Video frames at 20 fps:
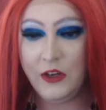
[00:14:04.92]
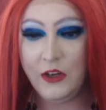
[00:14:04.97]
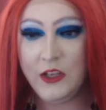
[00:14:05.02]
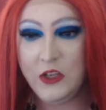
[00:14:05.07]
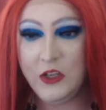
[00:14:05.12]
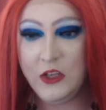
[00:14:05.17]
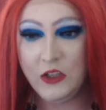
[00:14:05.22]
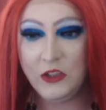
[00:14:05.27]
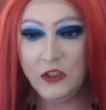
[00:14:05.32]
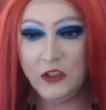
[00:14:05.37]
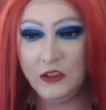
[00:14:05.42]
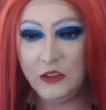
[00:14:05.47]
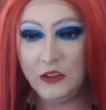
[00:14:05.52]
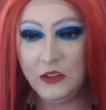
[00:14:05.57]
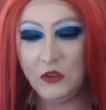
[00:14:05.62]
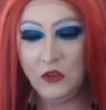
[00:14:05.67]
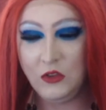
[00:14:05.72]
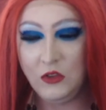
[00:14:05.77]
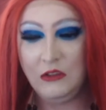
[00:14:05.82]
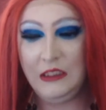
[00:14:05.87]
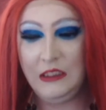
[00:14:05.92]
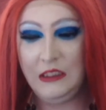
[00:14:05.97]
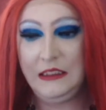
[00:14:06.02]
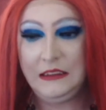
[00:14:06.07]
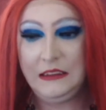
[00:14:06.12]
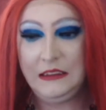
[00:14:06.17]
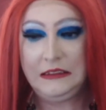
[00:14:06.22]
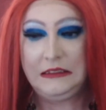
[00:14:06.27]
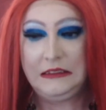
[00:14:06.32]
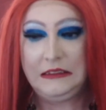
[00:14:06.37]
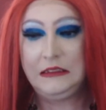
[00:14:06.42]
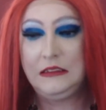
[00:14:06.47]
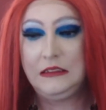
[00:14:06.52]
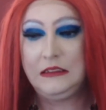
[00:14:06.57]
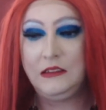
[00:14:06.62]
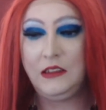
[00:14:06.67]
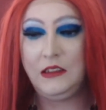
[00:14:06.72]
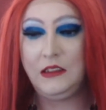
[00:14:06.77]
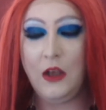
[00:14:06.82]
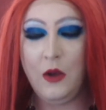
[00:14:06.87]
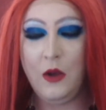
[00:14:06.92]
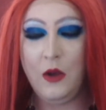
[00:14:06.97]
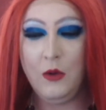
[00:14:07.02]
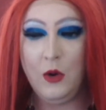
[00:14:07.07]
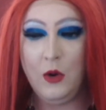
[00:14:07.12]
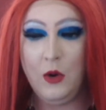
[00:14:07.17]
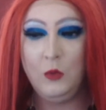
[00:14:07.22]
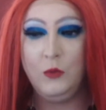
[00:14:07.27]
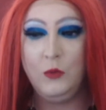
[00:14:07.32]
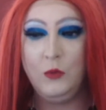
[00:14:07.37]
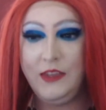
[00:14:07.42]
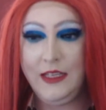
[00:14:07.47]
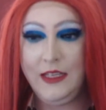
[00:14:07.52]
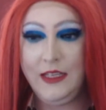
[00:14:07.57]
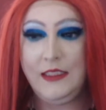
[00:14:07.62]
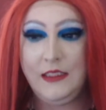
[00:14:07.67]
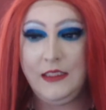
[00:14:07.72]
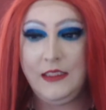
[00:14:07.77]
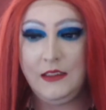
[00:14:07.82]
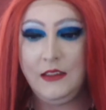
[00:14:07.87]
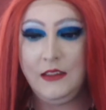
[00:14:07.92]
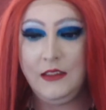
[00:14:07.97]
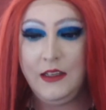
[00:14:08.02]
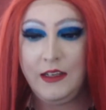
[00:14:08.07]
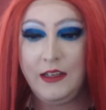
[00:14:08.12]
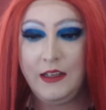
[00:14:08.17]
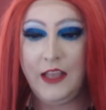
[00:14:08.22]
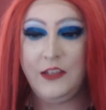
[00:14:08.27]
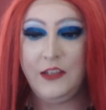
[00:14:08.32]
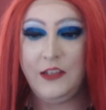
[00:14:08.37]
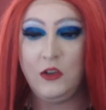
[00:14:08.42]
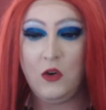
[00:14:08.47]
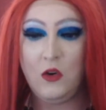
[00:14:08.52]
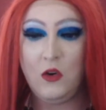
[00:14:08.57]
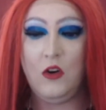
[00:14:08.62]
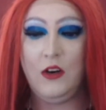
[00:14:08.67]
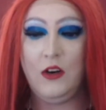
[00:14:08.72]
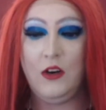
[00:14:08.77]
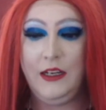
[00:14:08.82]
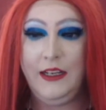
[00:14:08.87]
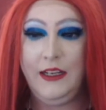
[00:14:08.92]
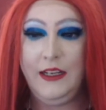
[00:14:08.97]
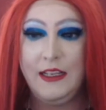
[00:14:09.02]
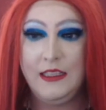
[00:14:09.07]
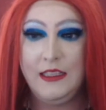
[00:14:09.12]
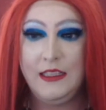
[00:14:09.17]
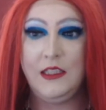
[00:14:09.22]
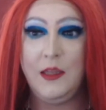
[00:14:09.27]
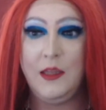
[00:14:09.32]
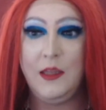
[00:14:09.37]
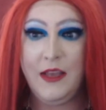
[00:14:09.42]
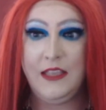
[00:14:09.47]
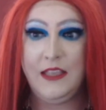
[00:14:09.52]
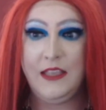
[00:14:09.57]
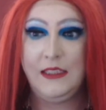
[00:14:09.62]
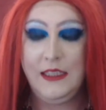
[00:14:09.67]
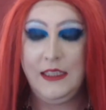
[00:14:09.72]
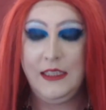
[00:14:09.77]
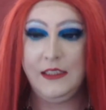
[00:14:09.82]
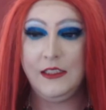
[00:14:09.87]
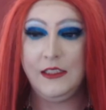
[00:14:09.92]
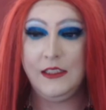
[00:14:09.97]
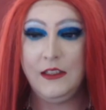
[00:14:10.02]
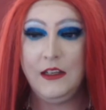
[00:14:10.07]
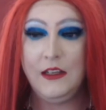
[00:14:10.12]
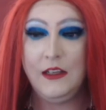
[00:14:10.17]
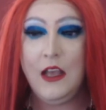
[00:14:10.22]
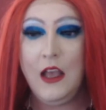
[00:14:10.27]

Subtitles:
like you can sort of like go, oh, this categorically is the best season.